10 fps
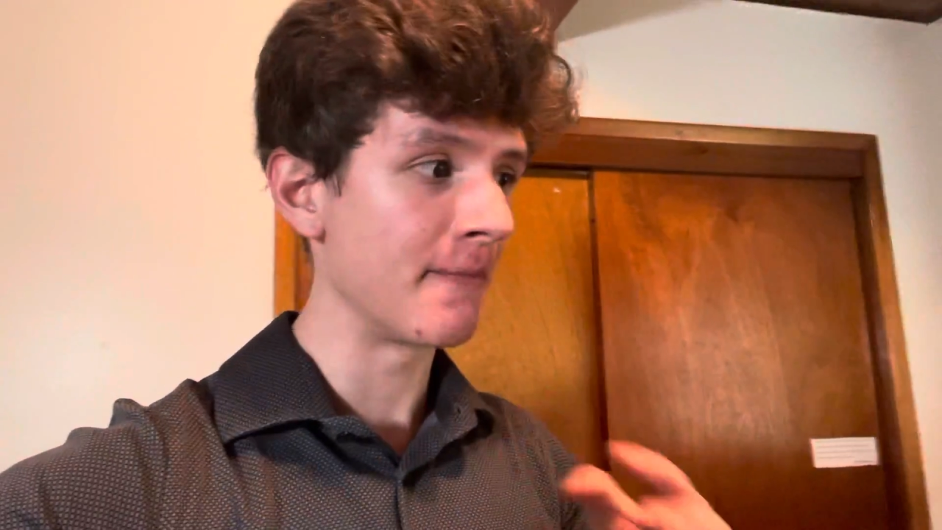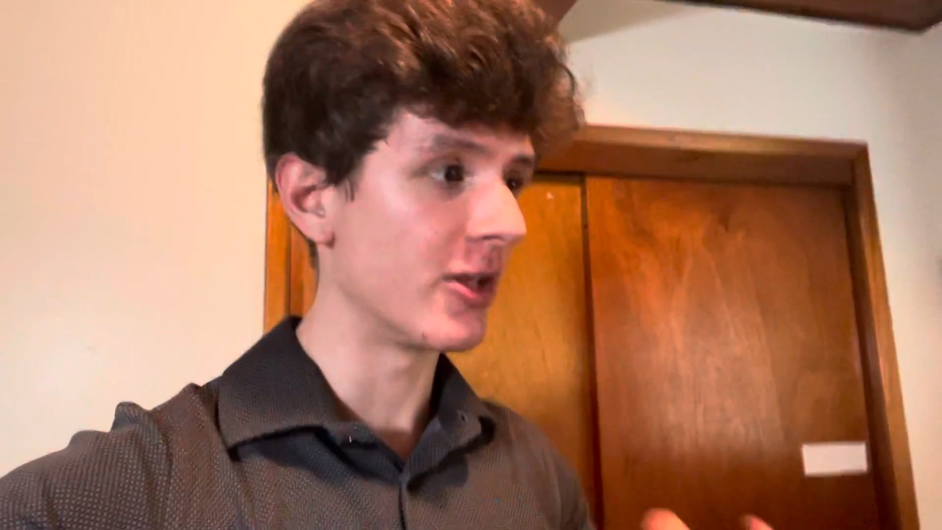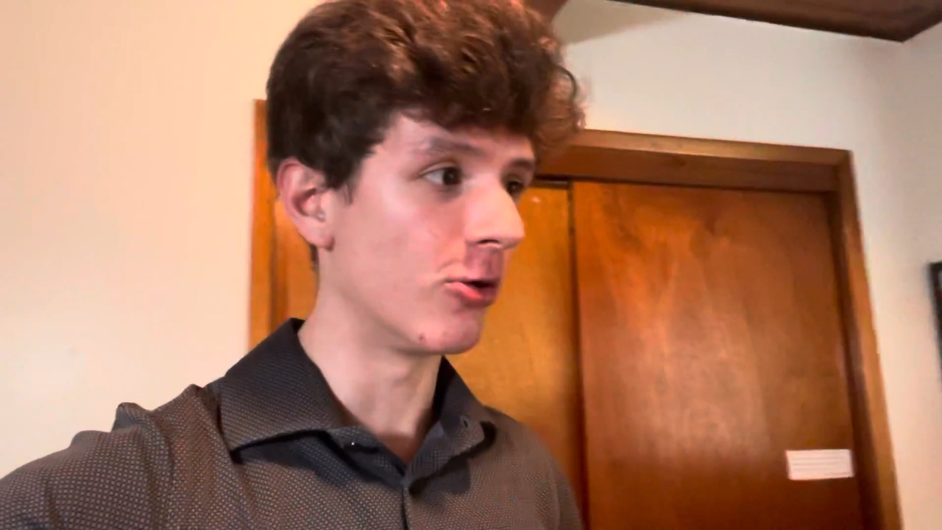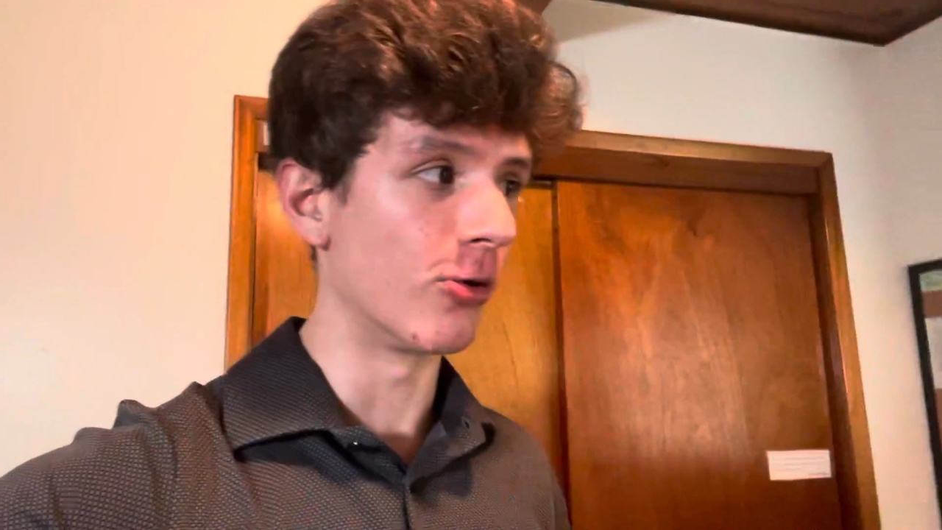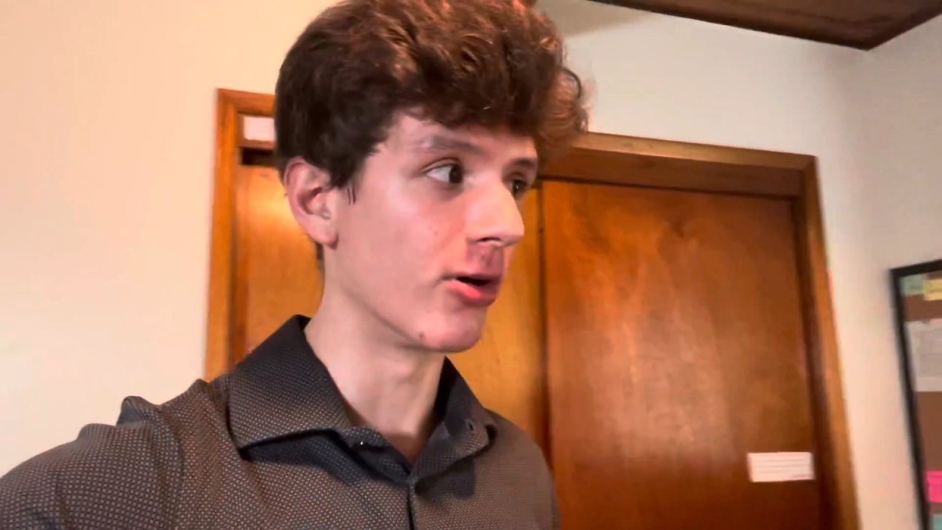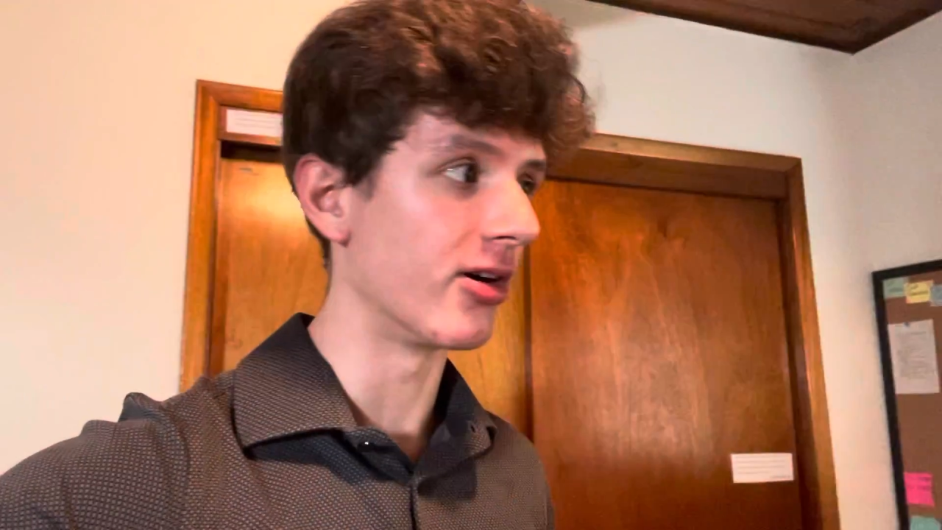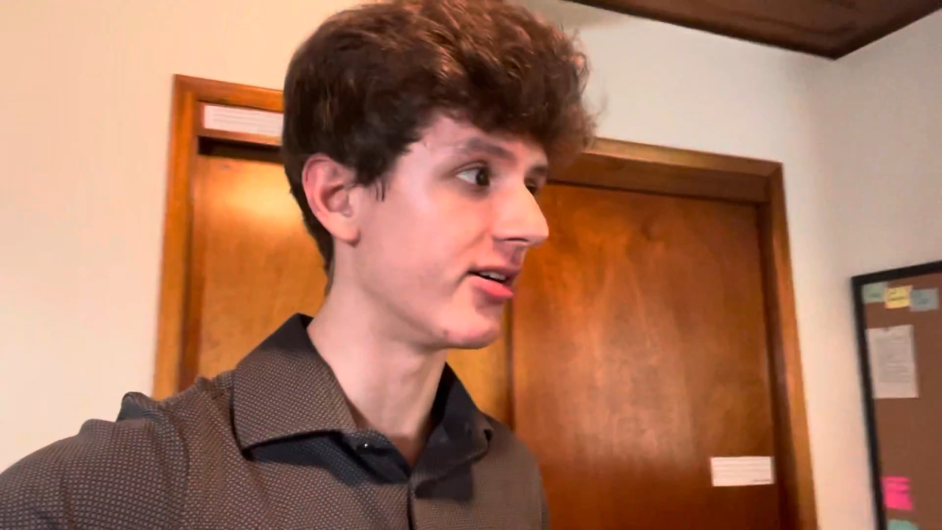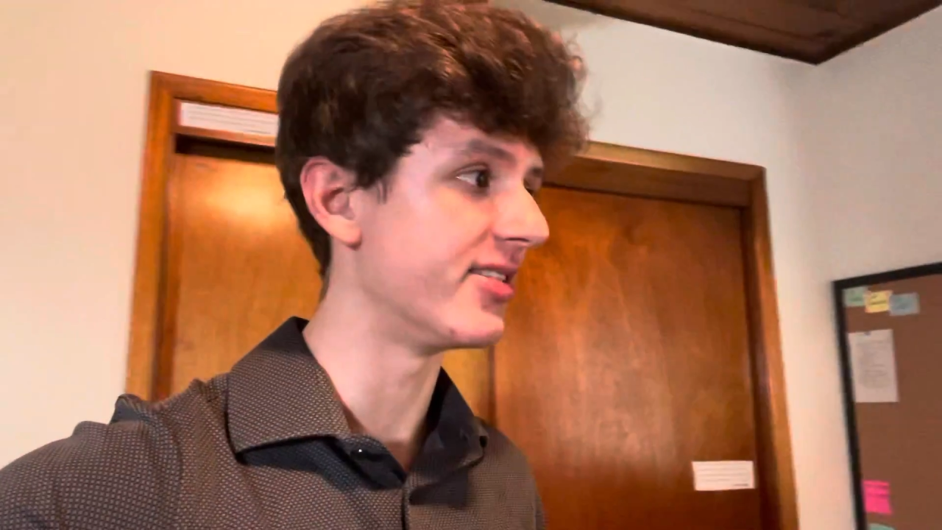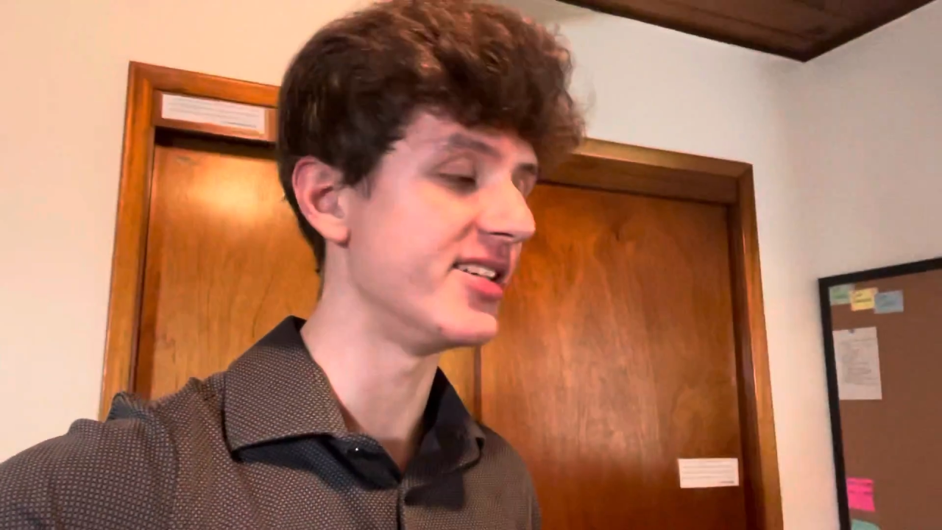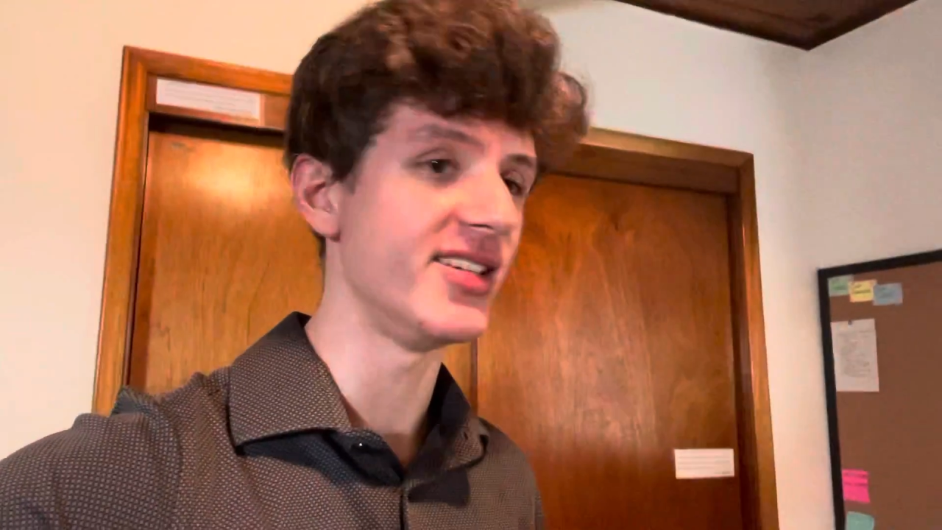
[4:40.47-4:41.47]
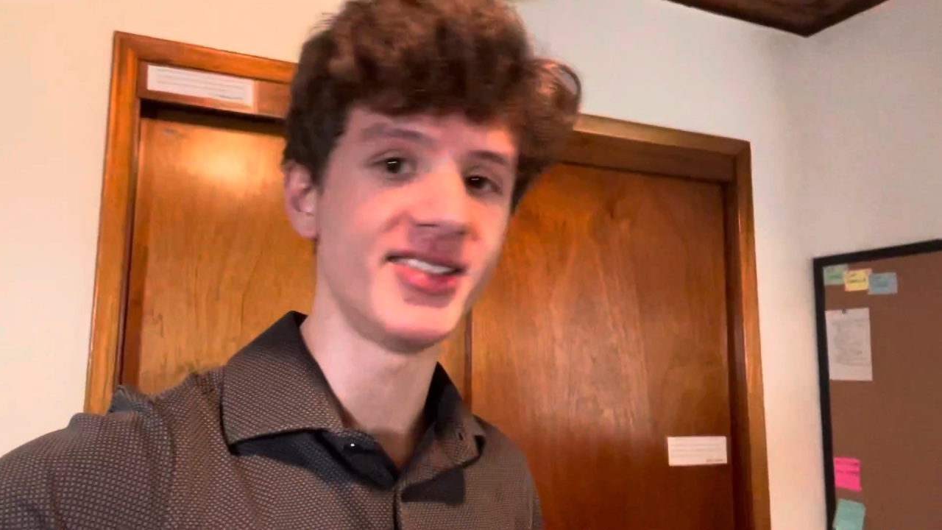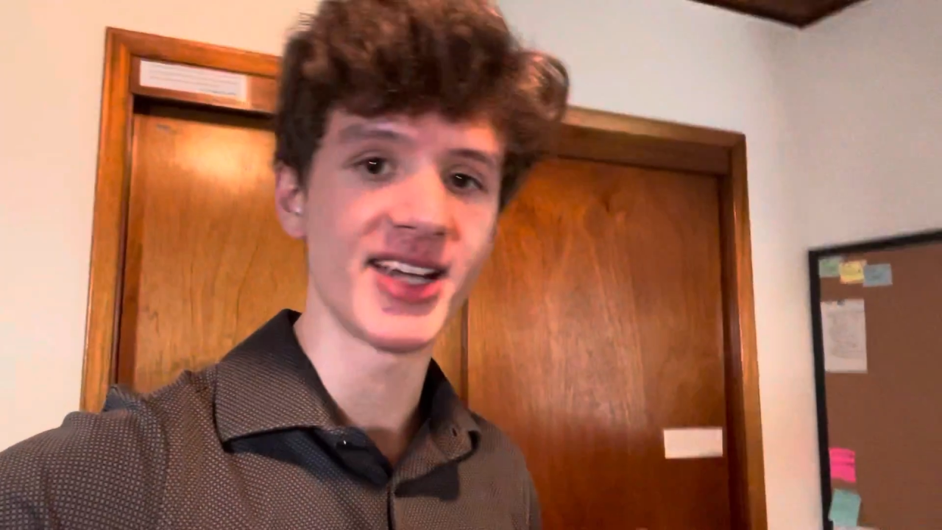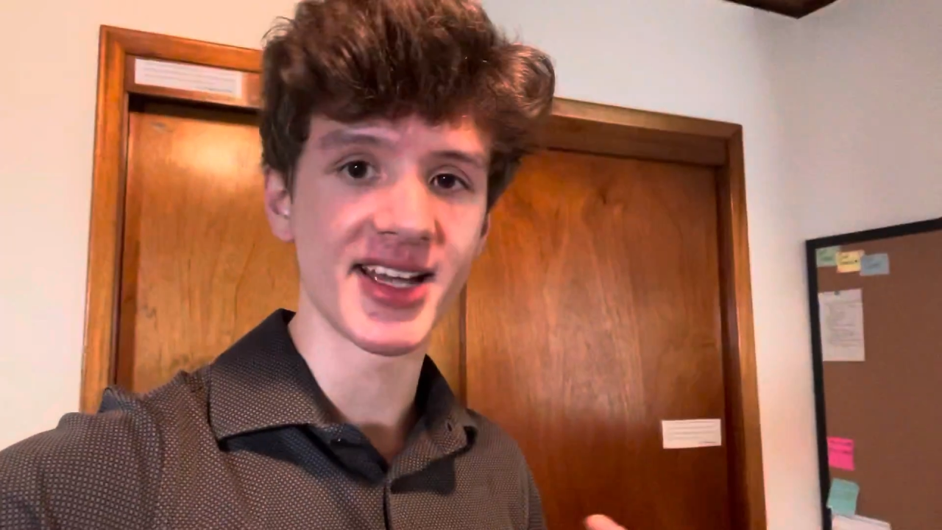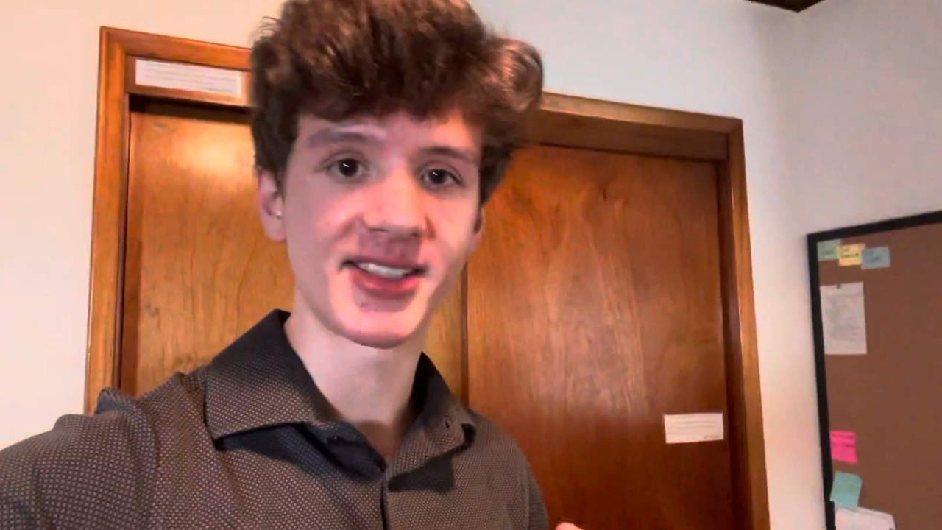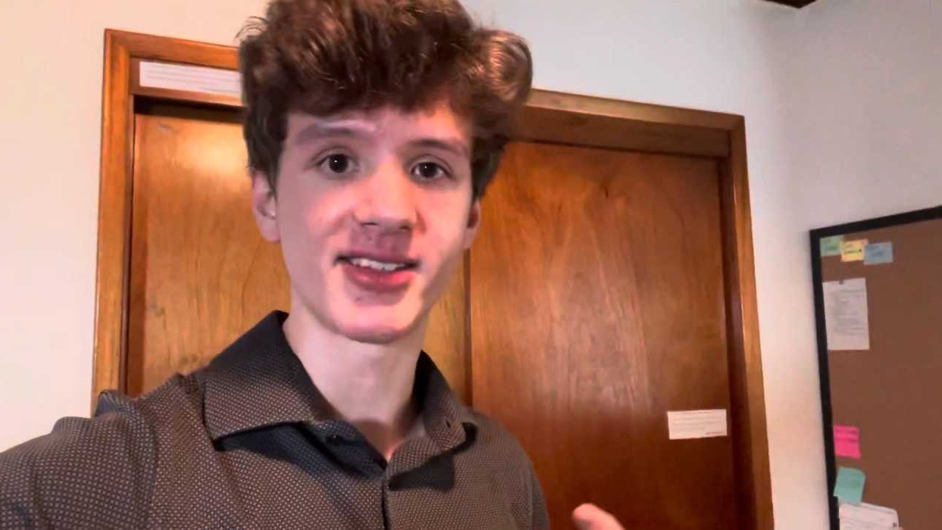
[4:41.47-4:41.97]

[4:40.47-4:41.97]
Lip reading: or the deaths